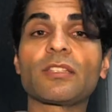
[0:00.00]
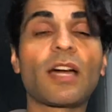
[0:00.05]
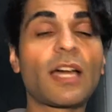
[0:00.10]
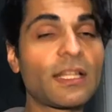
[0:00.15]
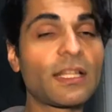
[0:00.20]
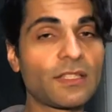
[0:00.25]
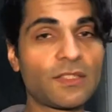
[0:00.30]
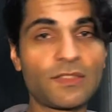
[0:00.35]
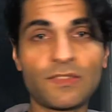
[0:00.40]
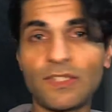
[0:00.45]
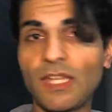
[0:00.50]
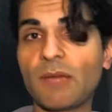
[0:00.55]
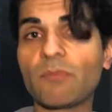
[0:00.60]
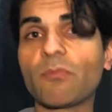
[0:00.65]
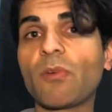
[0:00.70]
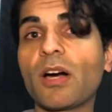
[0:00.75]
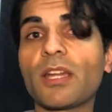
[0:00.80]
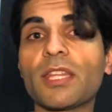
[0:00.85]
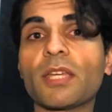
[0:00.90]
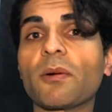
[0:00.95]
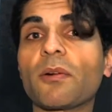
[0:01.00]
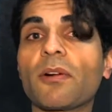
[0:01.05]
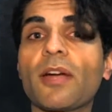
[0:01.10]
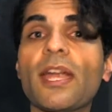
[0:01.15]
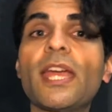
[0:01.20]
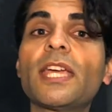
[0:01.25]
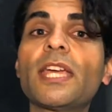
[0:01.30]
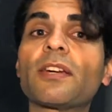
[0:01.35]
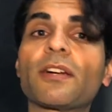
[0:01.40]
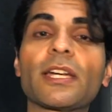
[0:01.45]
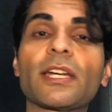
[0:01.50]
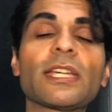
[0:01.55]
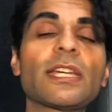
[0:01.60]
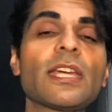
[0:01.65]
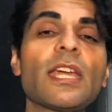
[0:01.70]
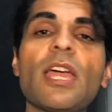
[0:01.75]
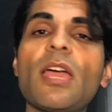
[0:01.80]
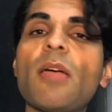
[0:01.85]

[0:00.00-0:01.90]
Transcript: I understand why they were angry,